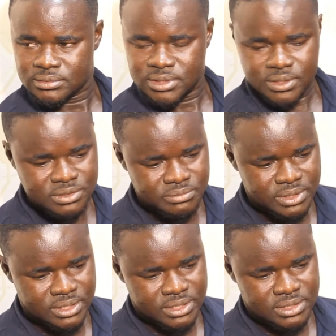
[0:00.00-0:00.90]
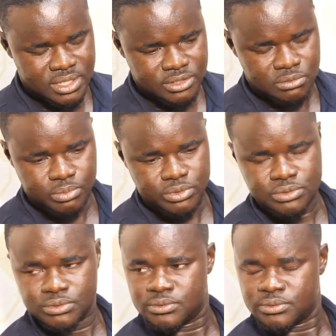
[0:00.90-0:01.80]
tells me things that I'm
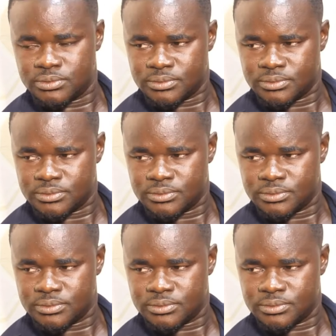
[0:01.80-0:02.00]
supposed to do.